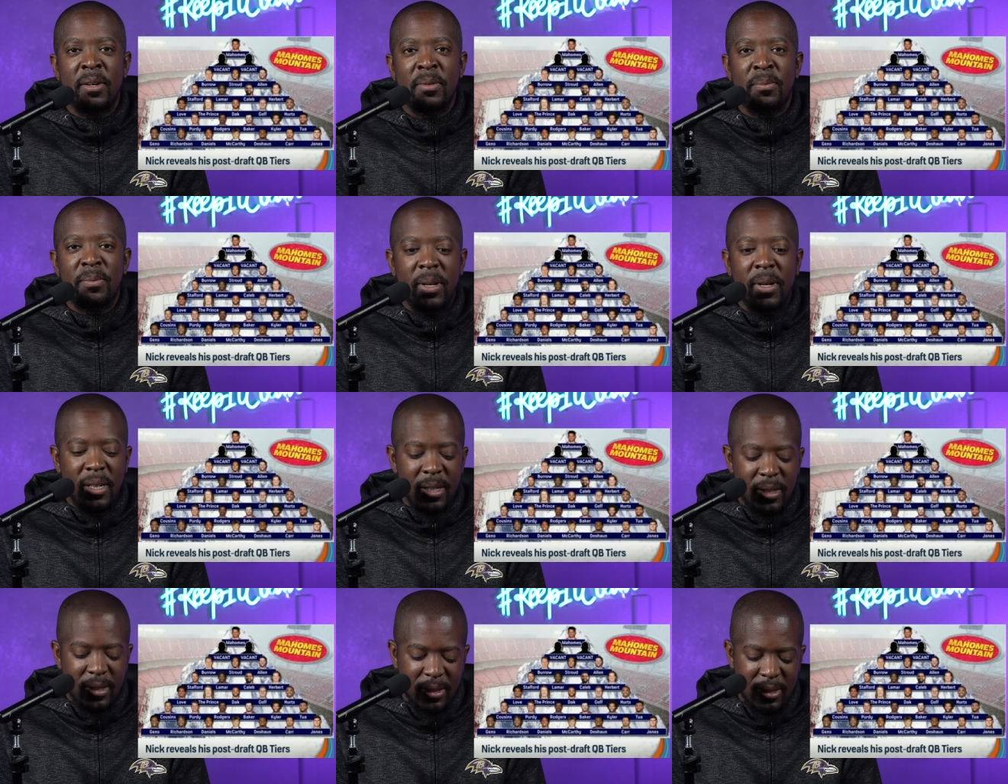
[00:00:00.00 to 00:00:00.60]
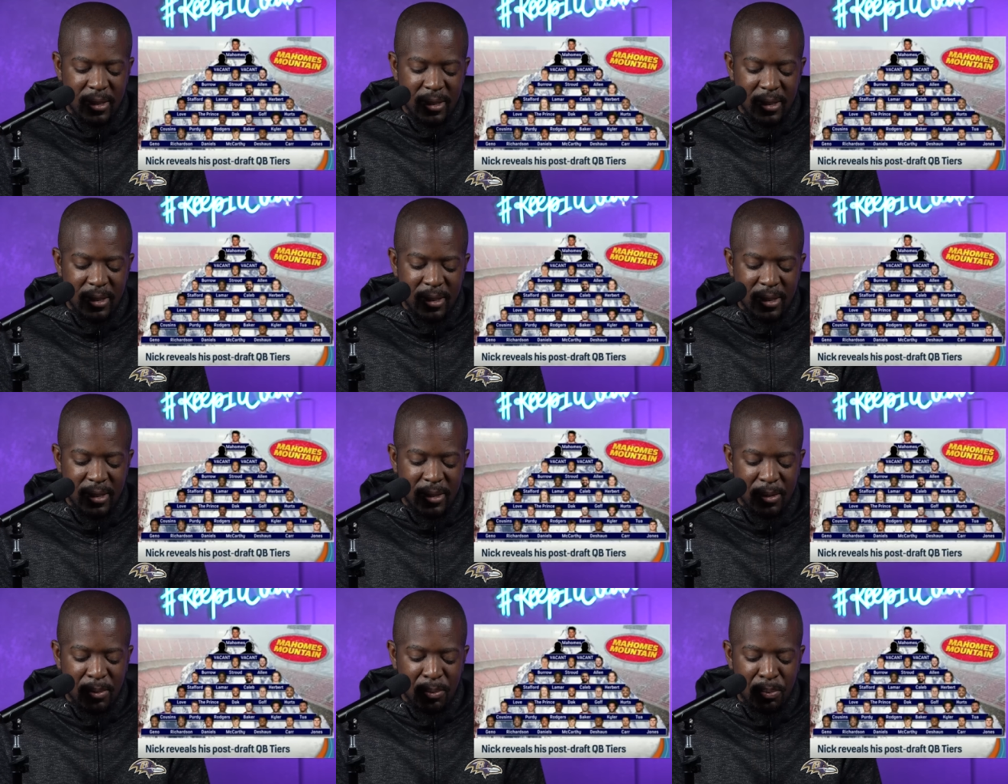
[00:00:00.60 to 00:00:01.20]
But
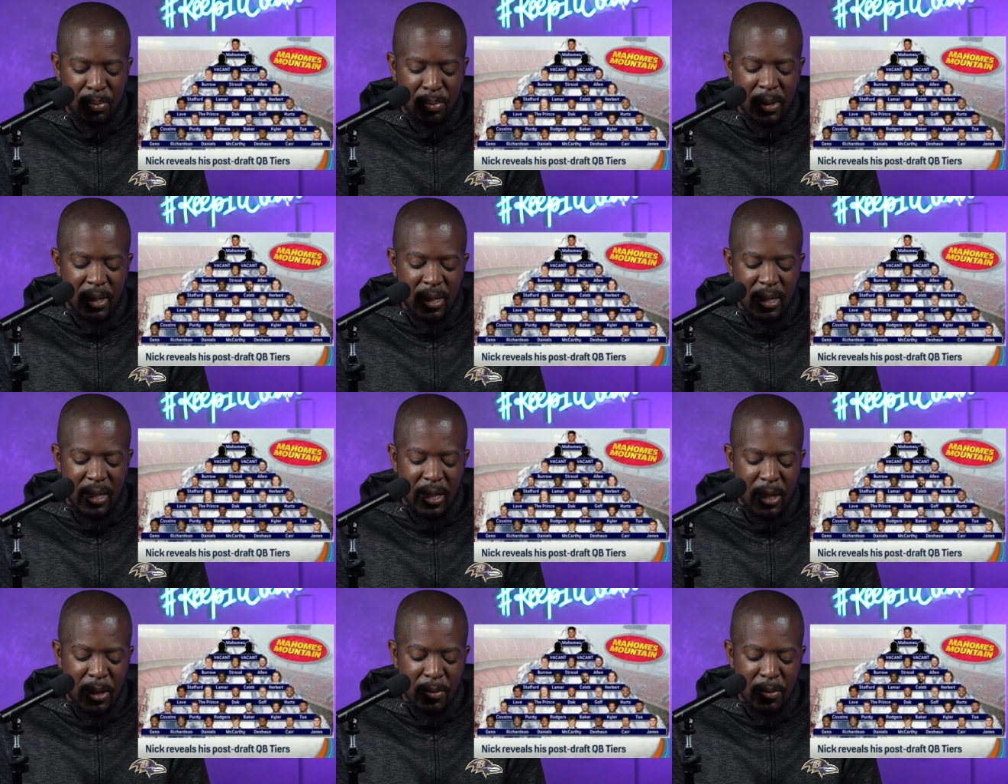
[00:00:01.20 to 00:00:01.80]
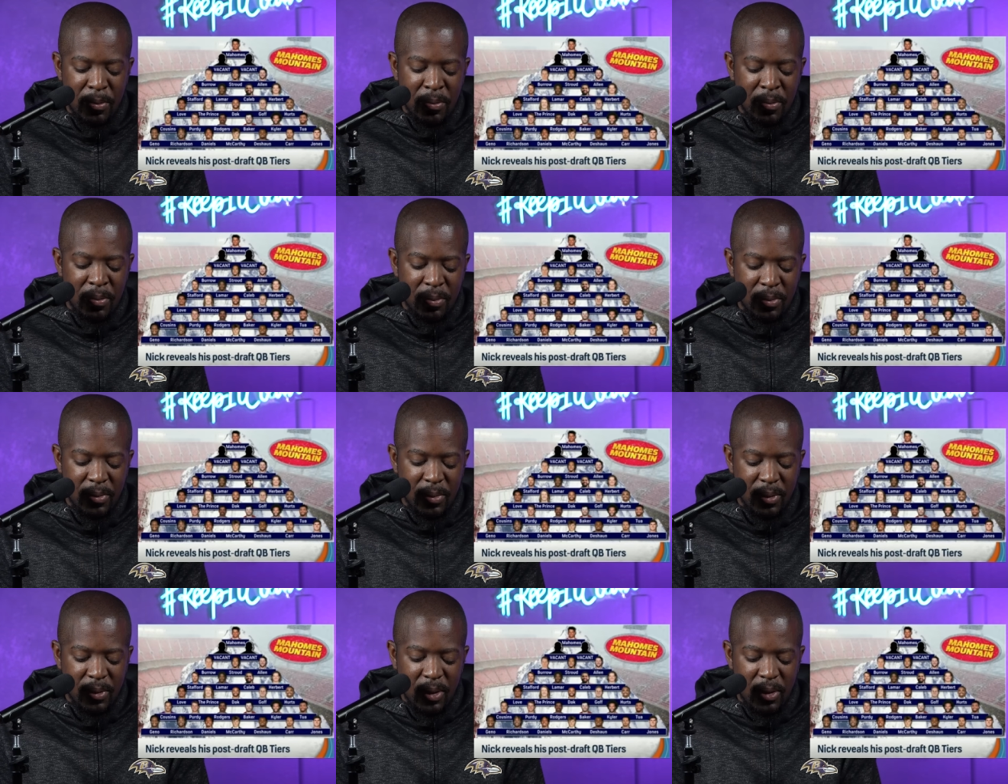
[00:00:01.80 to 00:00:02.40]
putting him
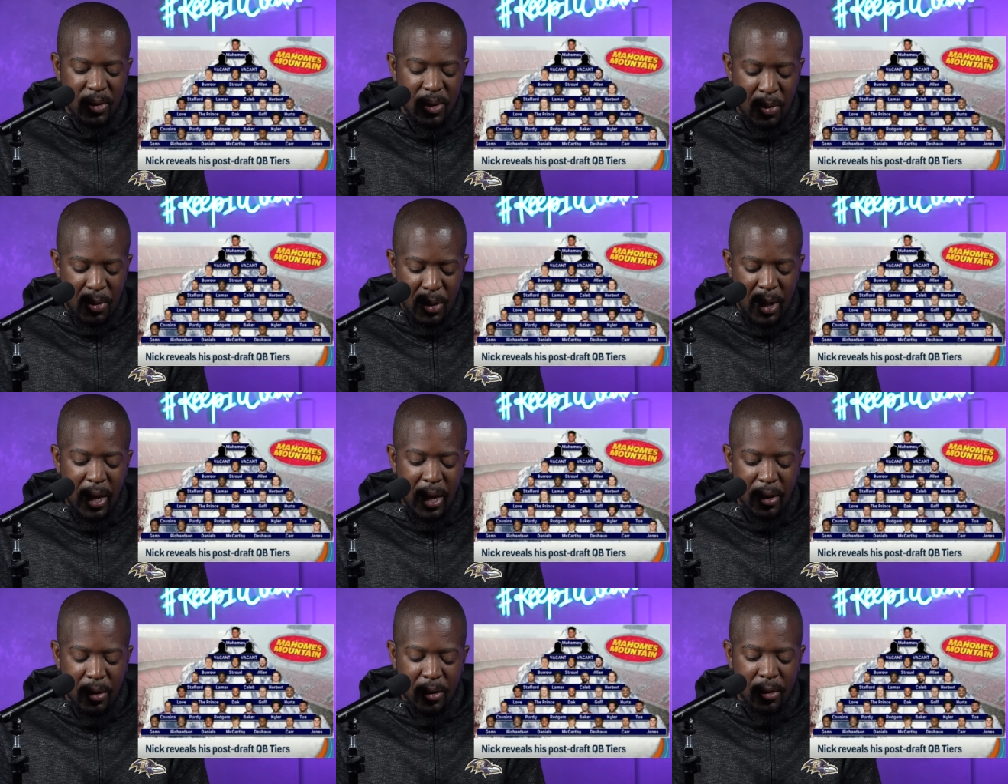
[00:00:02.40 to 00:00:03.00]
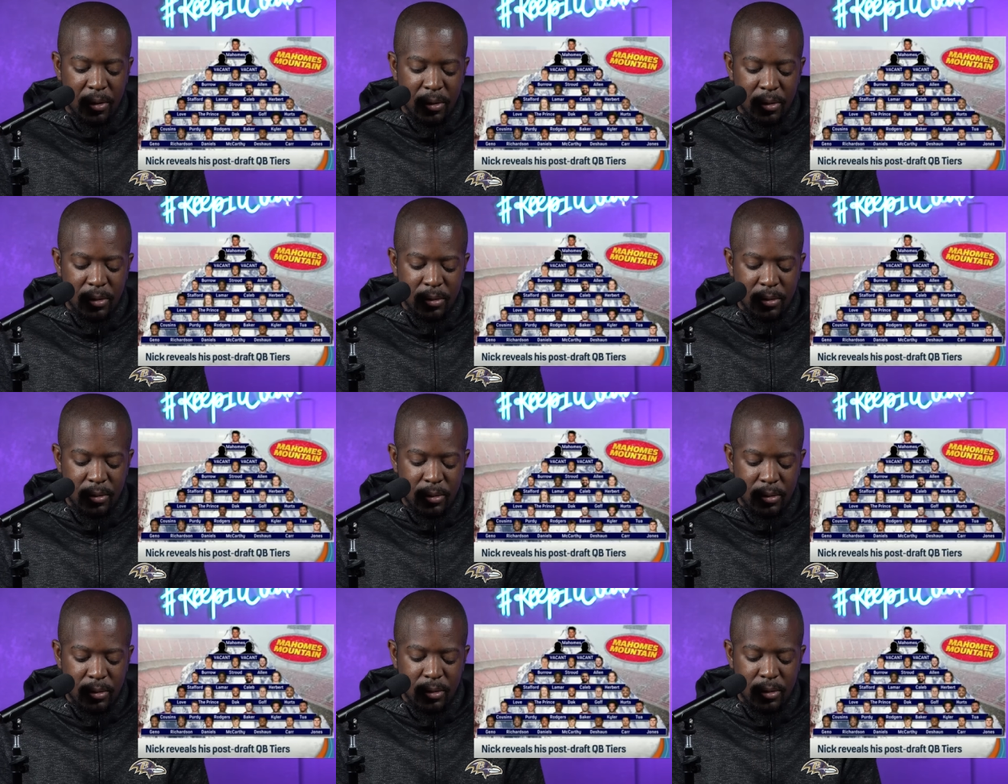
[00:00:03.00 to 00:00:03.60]
there,
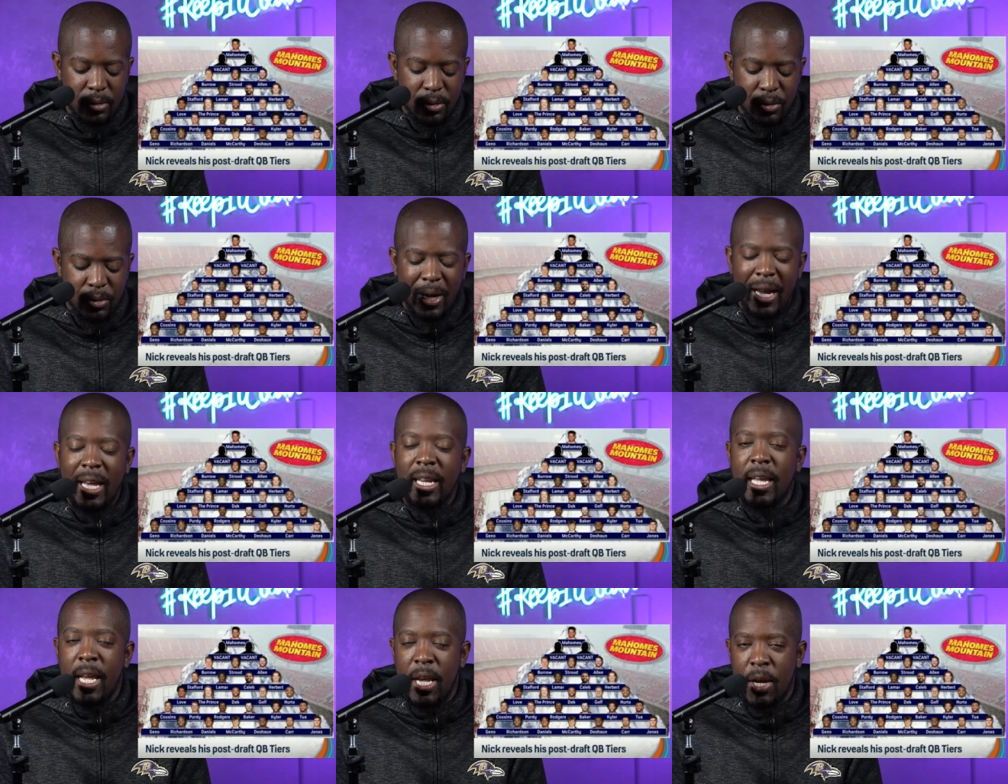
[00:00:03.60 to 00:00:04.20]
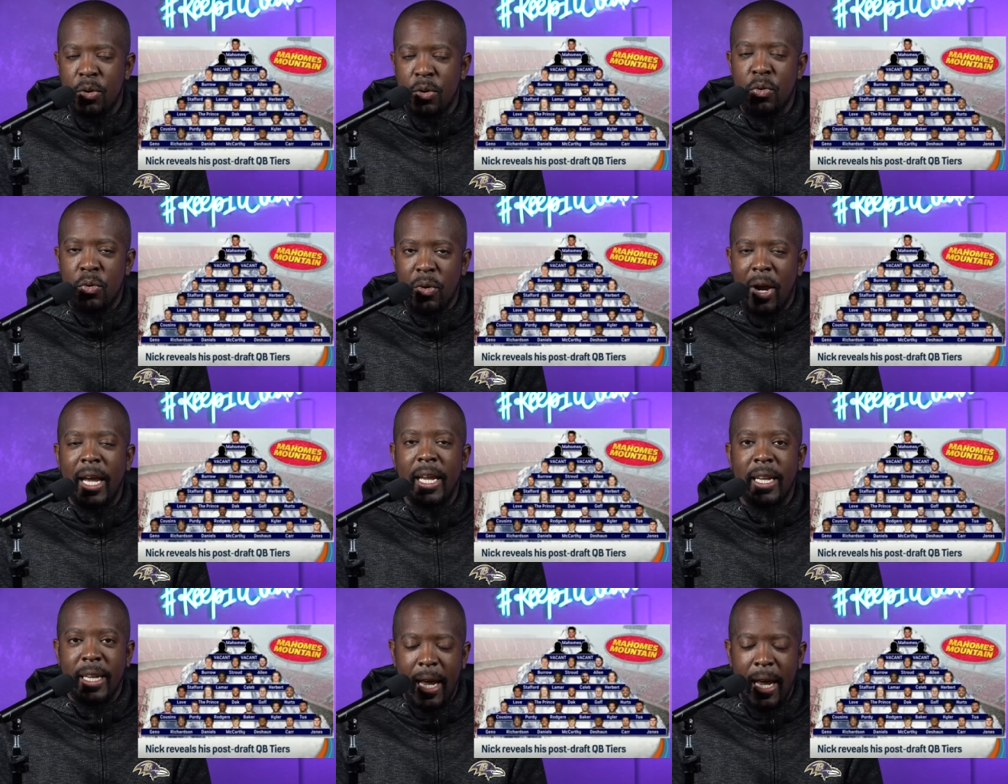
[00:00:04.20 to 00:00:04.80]
right here,
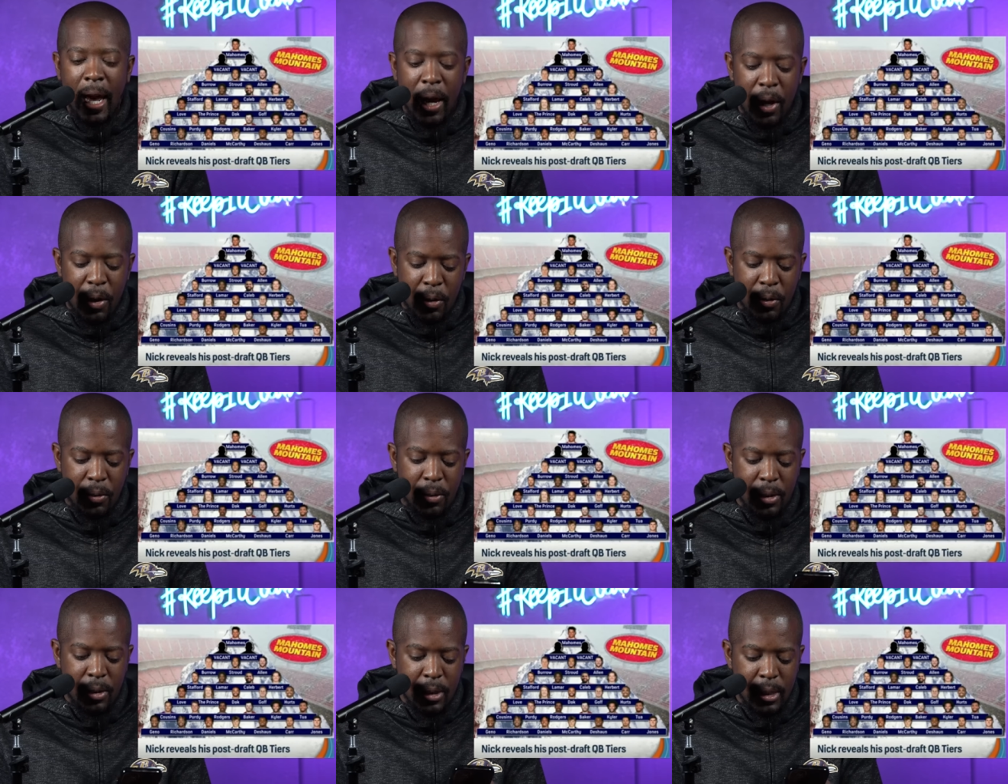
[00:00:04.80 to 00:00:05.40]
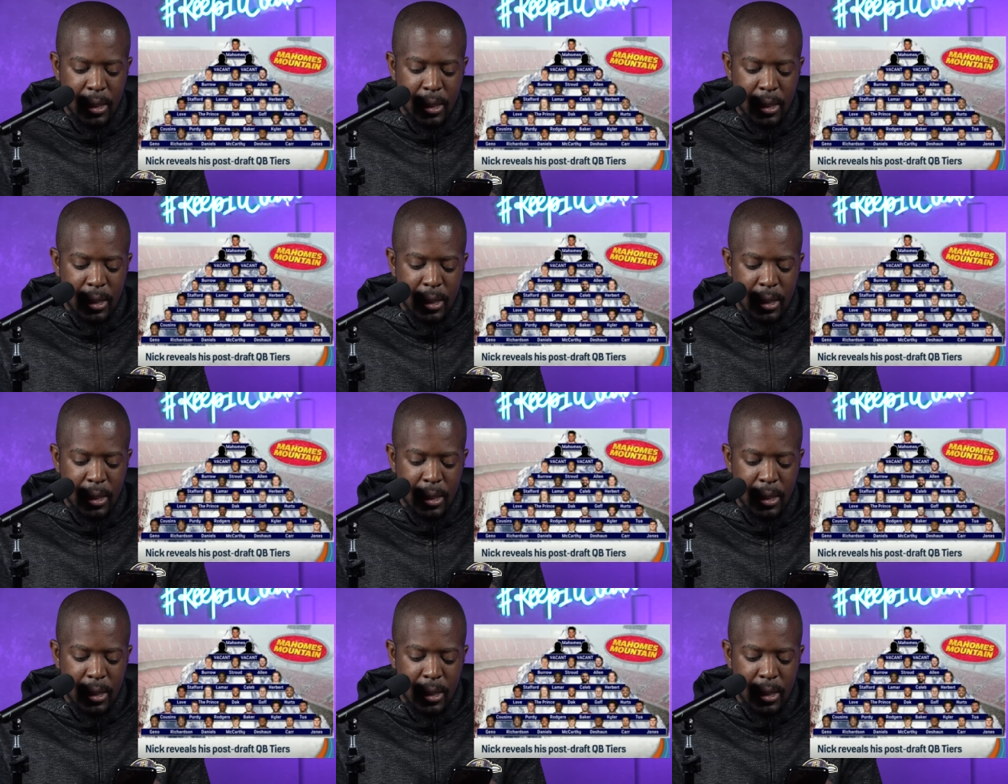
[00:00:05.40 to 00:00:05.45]
right now,